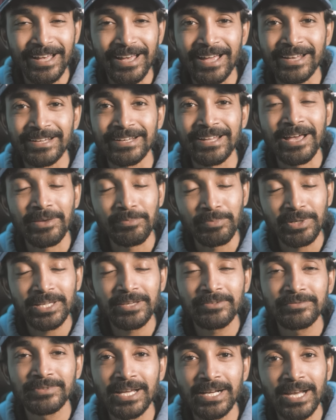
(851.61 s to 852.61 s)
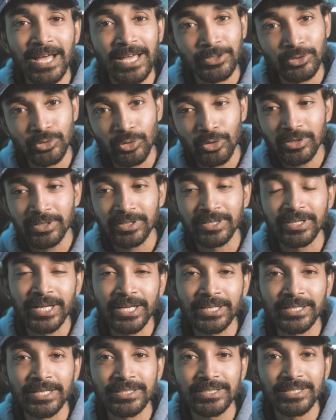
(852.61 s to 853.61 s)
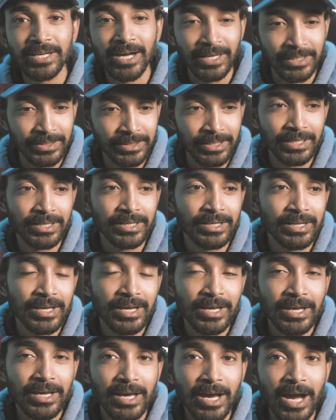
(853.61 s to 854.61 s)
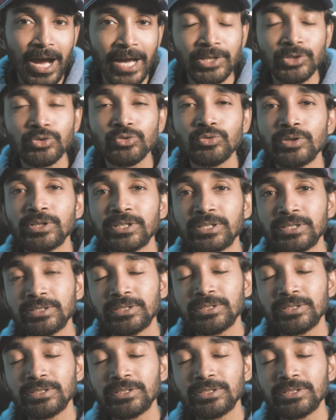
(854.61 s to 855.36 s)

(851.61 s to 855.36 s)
and I believe that I don't need it until I do it